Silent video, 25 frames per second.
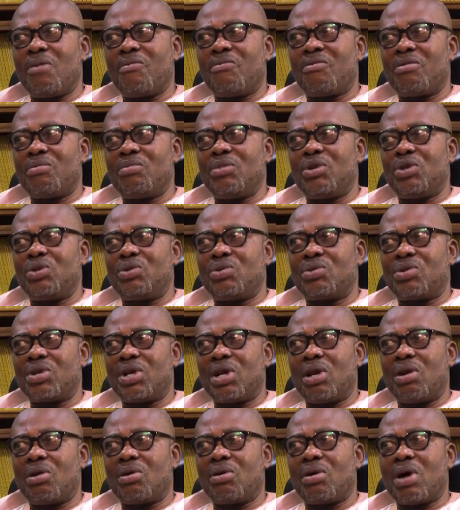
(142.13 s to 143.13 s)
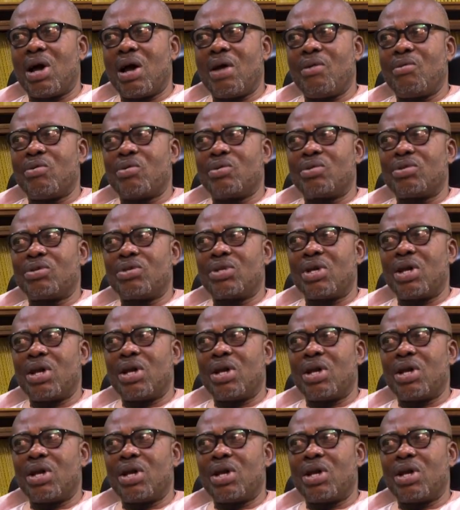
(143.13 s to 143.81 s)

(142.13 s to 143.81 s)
for me to read law. I was